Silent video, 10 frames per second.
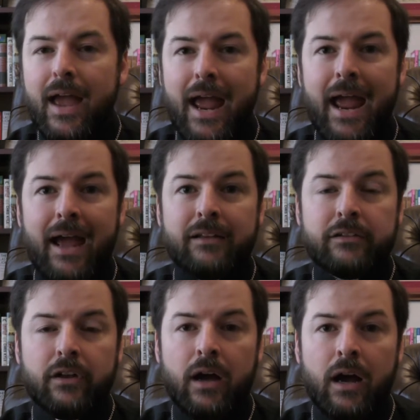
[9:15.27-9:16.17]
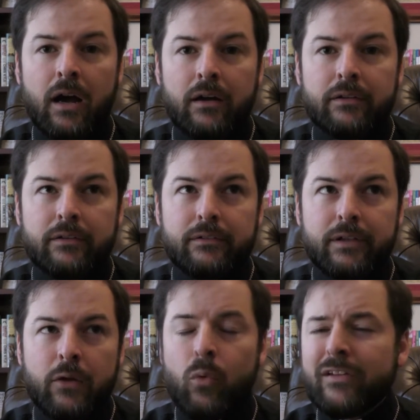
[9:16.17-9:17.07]

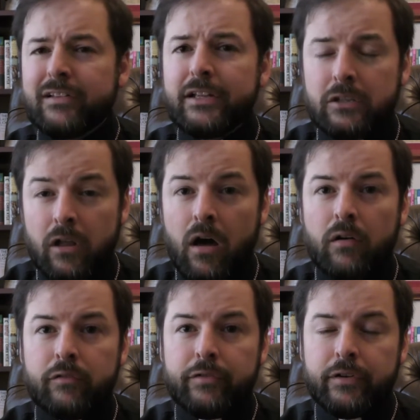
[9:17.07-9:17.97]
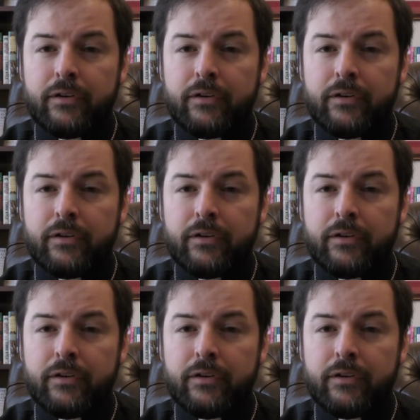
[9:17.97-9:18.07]
And Wesley loved